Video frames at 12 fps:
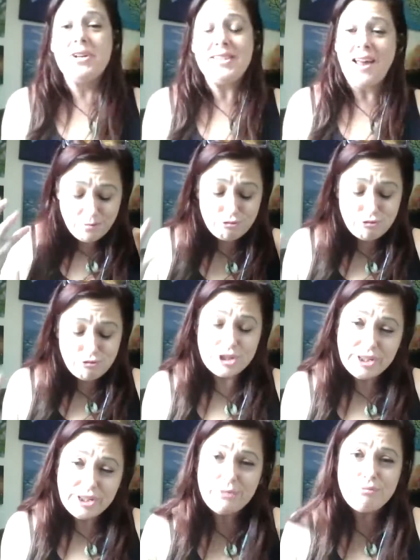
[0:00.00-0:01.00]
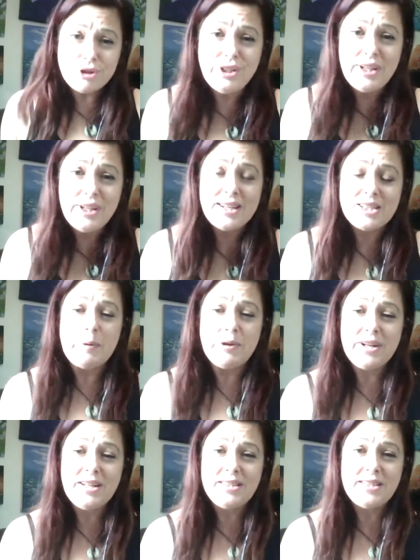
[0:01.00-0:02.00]
I'm really, really
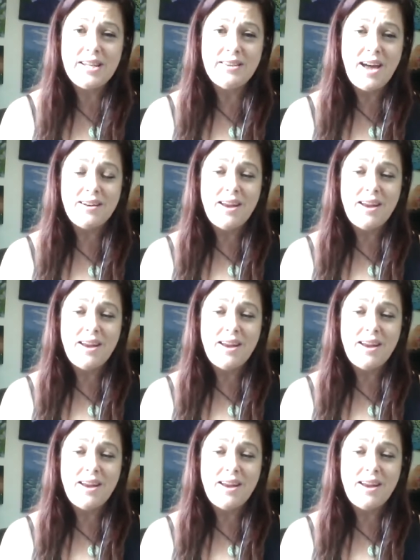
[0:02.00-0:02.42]
experiencing that now.